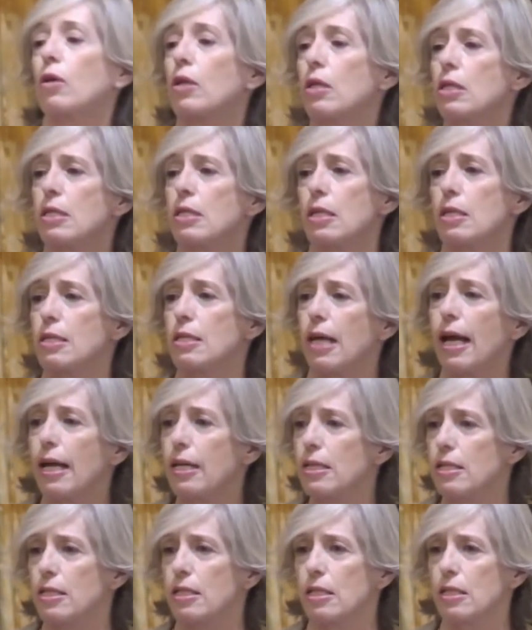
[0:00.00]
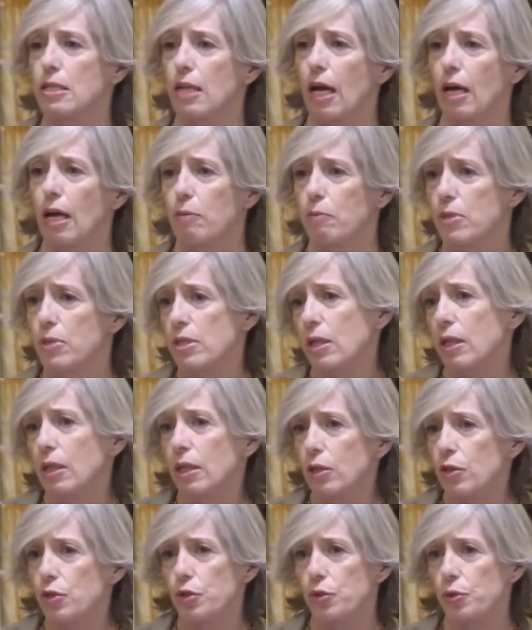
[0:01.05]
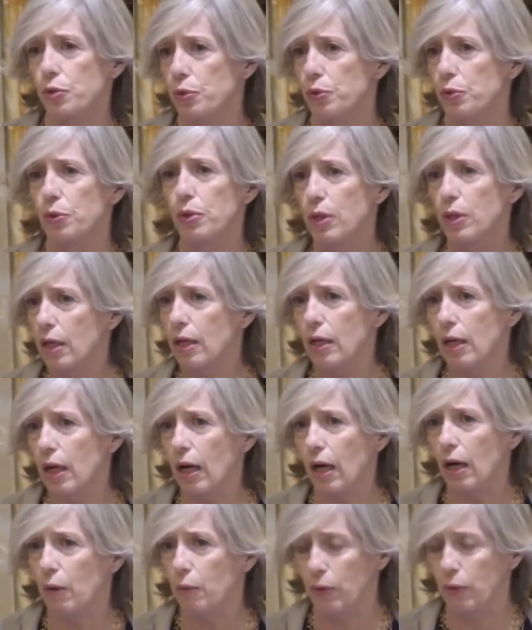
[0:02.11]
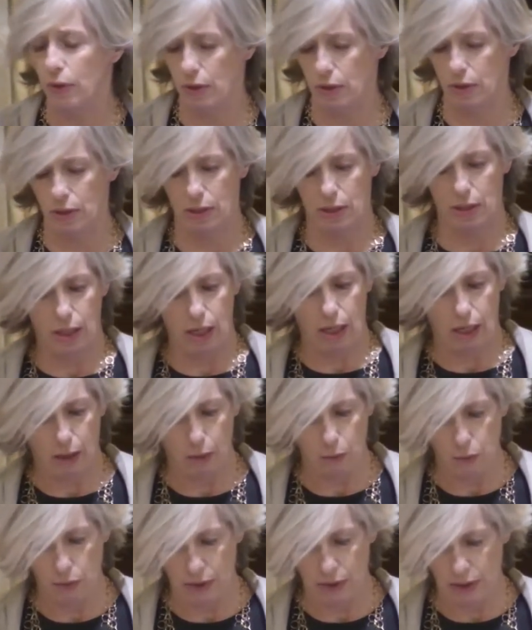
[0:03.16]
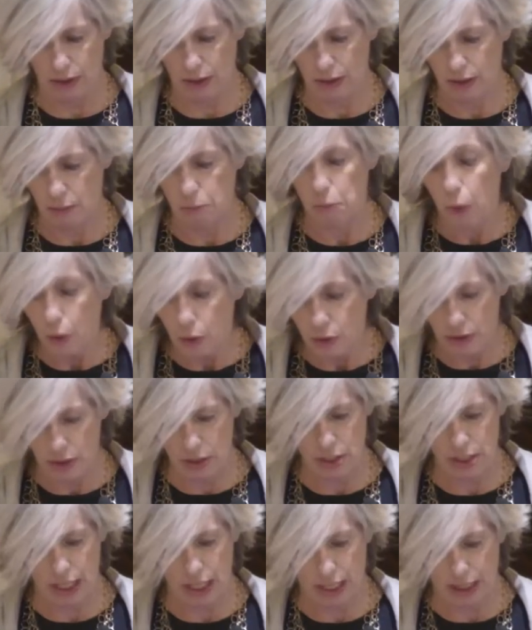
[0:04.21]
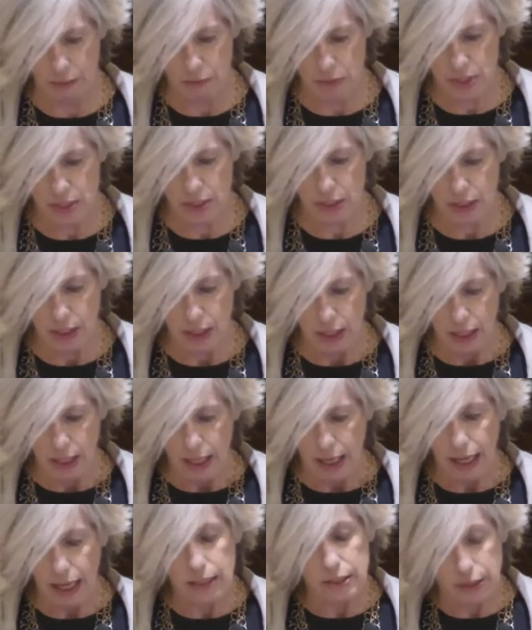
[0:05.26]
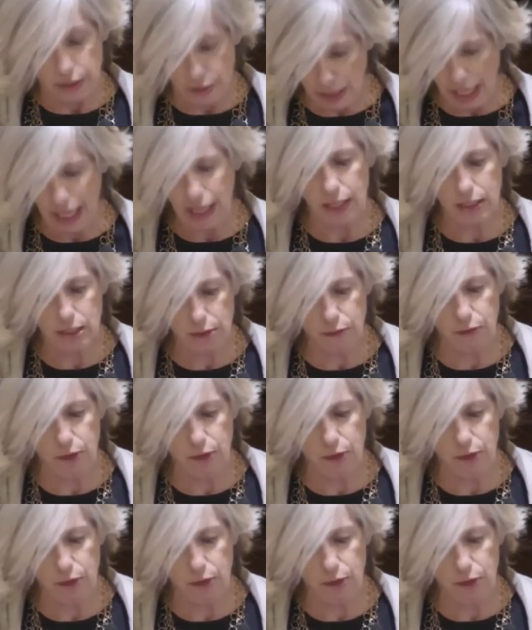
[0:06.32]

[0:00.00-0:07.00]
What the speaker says: since ancient times, to our modern times, and the relatively